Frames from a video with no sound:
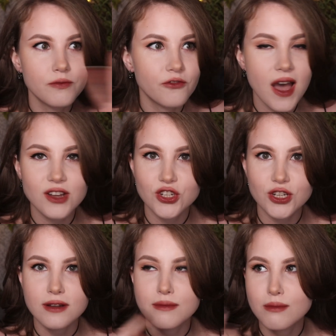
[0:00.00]

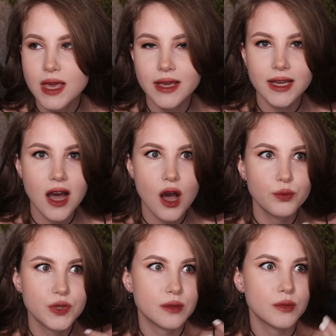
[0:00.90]
fashion,
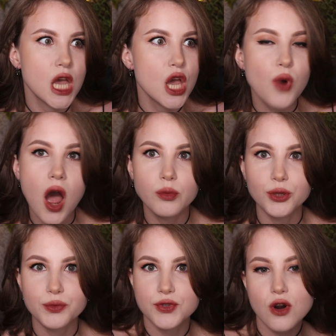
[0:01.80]
makeup, some
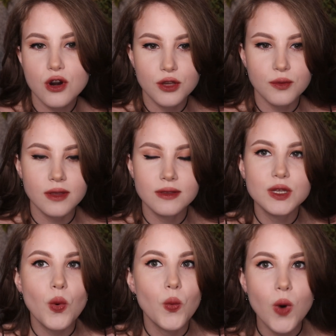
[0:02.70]
problems, arguments,
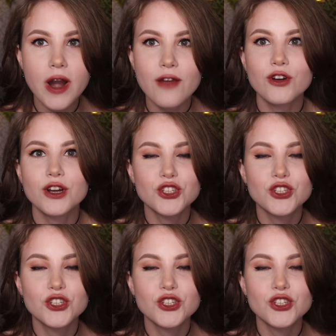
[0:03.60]
whatever.